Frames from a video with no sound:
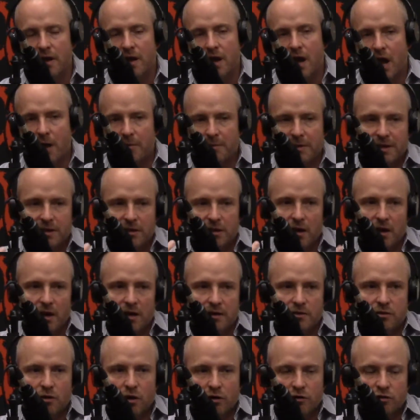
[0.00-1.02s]
I mean,
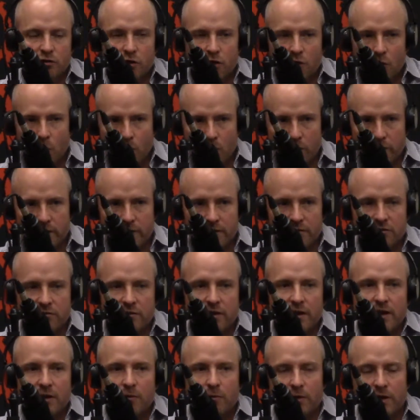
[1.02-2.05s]
Dr. Arnold Wilkins
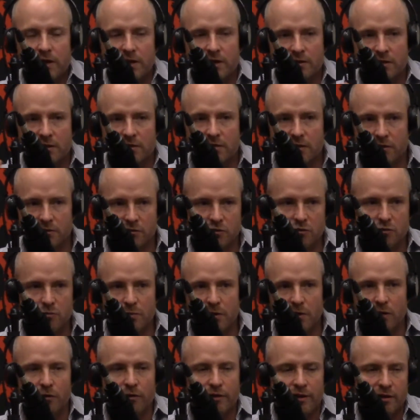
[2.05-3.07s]
did it when he did the 2
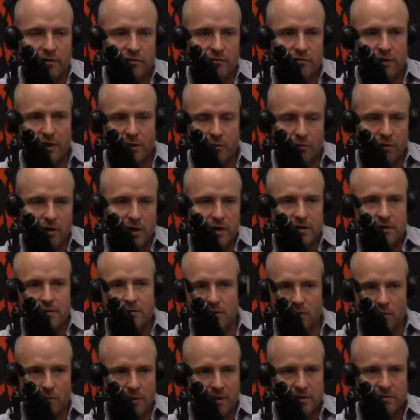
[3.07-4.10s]
buildings that were,
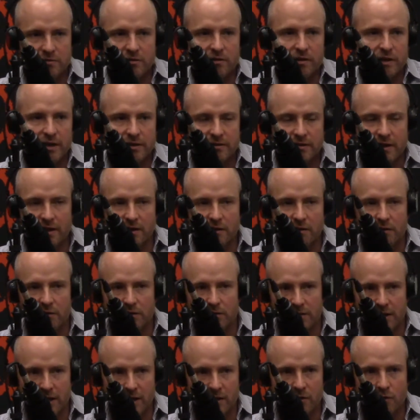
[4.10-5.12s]
you know, basically
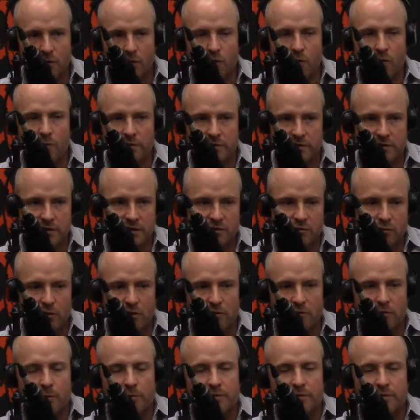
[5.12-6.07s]
identical, one with T12, one